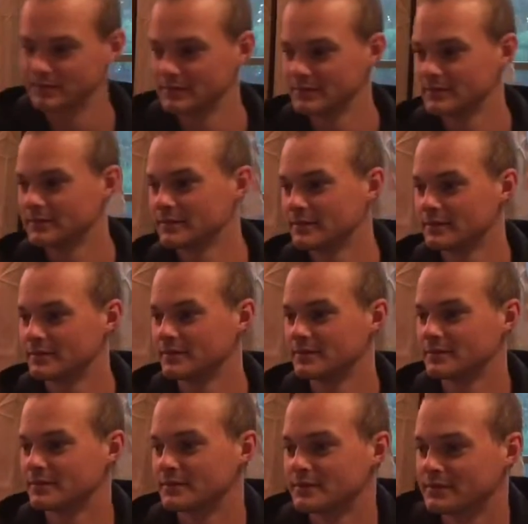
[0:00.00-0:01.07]

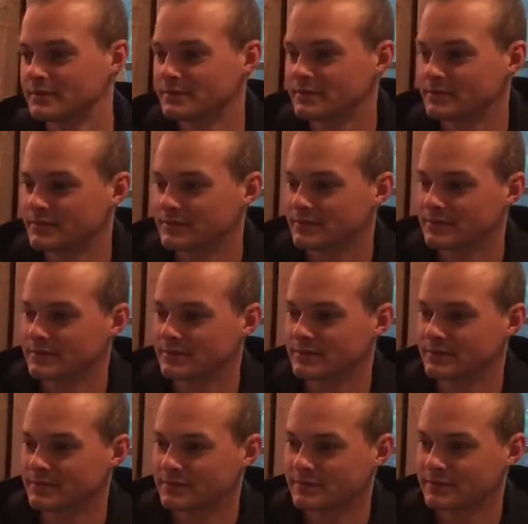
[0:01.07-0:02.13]

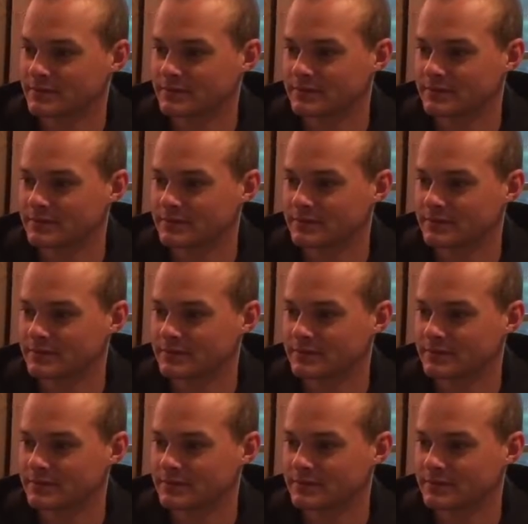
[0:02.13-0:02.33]
This person isn't speaking.